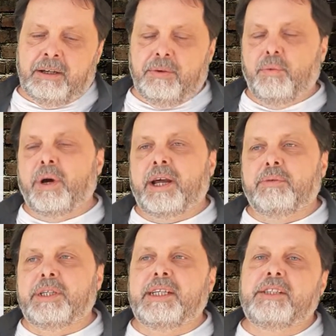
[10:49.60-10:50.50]
what I
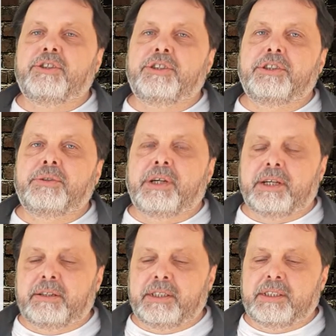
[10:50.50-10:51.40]
would need to do
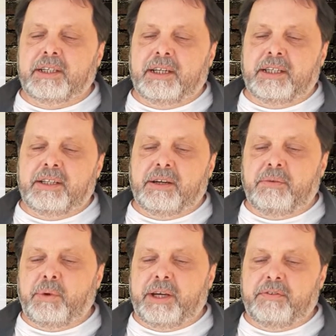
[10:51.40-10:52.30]
here is I need a
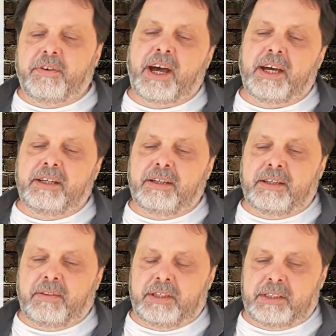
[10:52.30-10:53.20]
way of
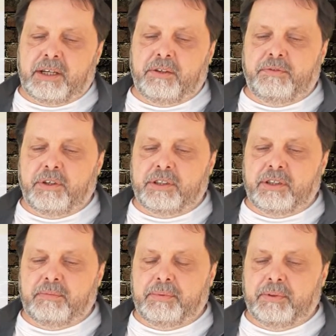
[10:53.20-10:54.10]
handling this. I could, for
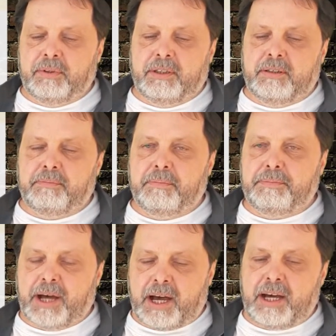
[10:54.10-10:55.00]
example,
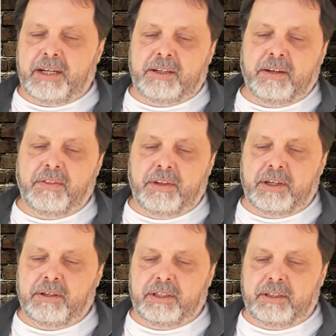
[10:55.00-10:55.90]
pad the
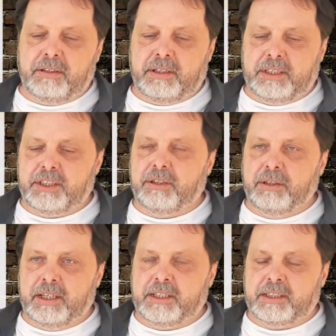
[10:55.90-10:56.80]
initial
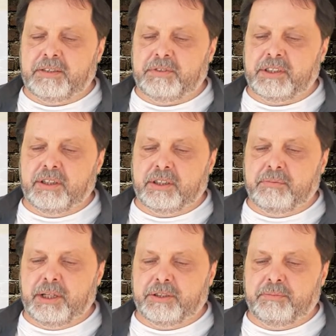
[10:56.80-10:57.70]
list. If it's not a
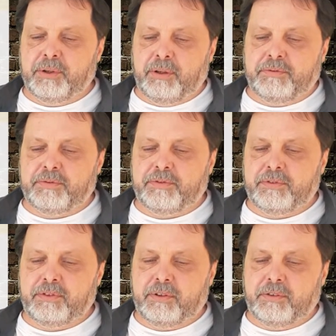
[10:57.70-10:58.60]
multiple
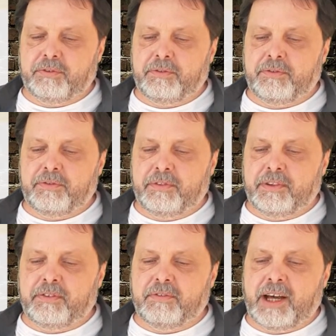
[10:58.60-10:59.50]
of
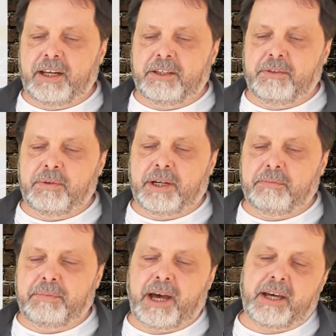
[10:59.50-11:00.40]
this value, I can
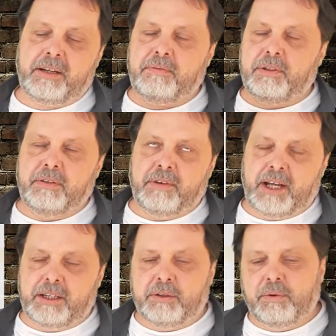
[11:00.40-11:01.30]
pad it with a value